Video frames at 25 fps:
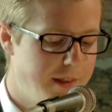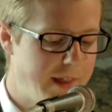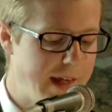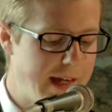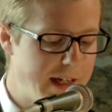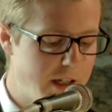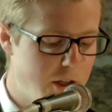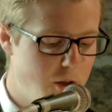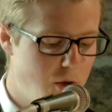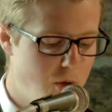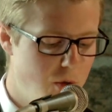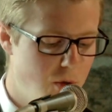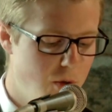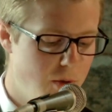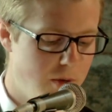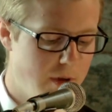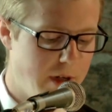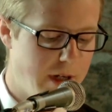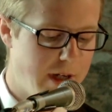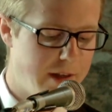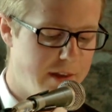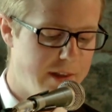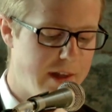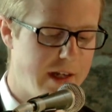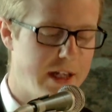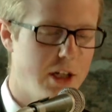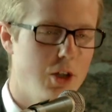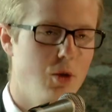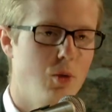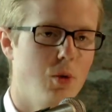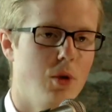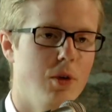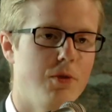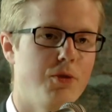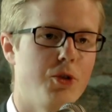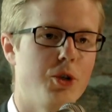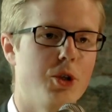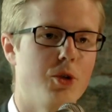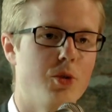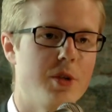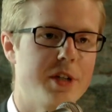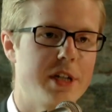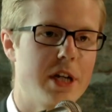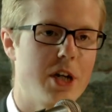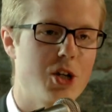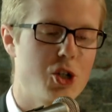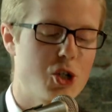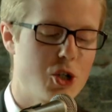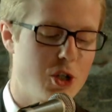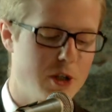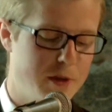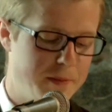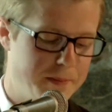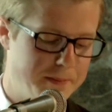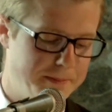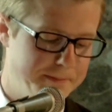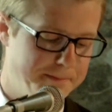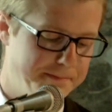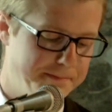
Thank you, and thank you all for your attention.